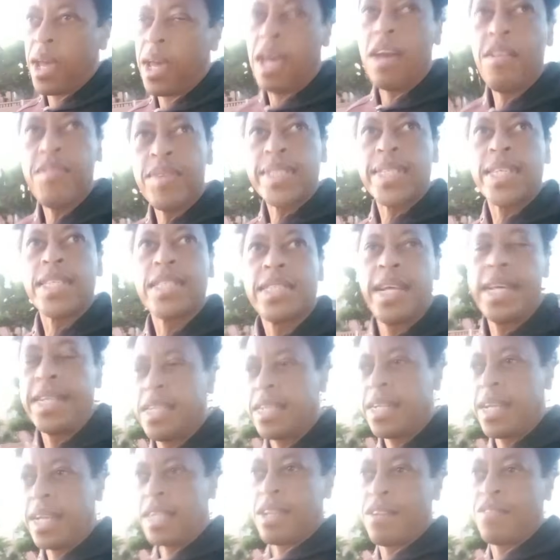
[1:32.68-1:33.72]
ever since
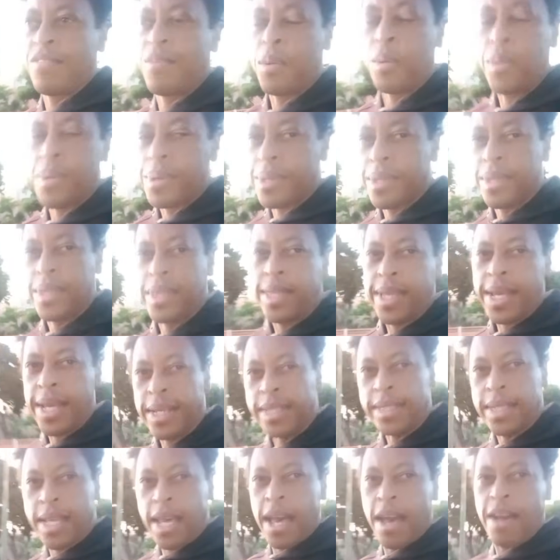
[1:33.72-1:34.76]
1994,
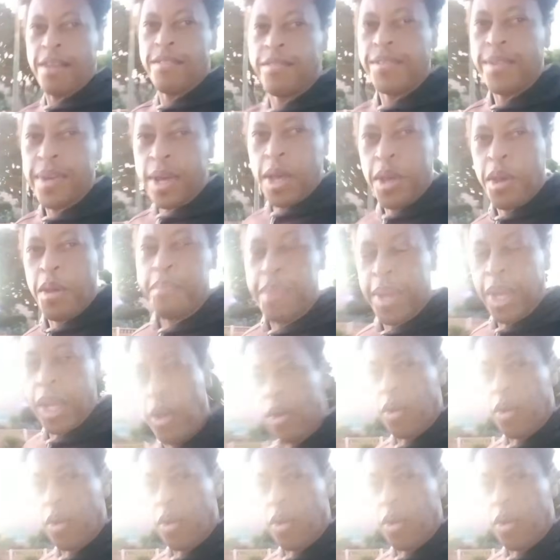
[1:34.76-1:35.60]
things have been